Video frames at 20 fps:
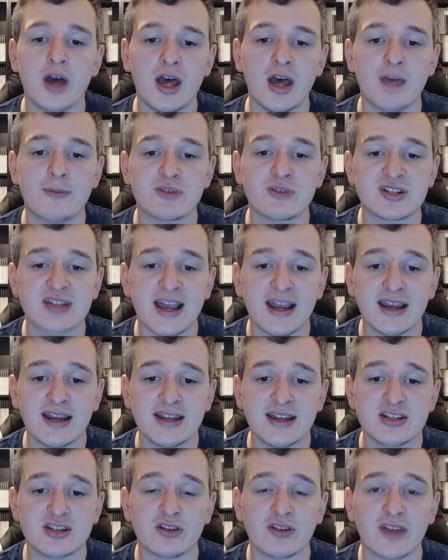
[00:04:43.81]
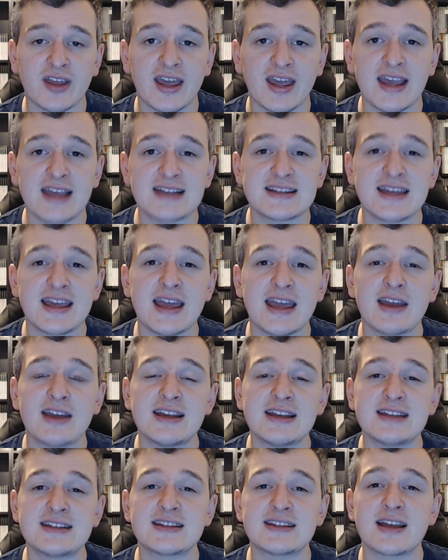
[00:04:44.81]
protagonists on the case here
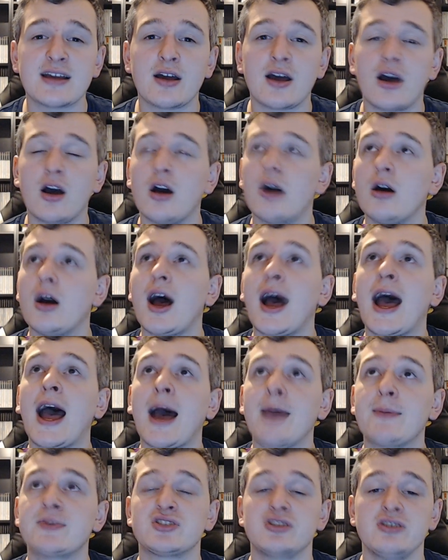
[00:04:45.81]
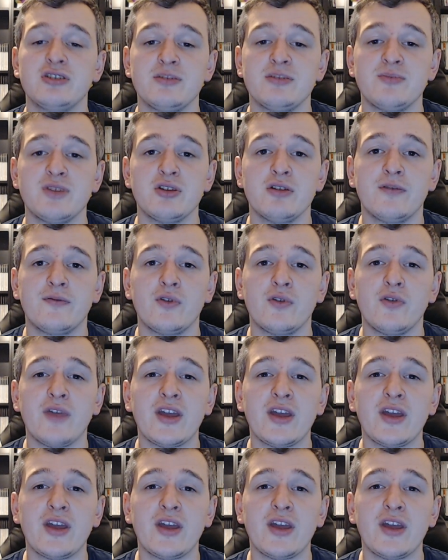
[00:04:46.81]
is absolutely beautiful.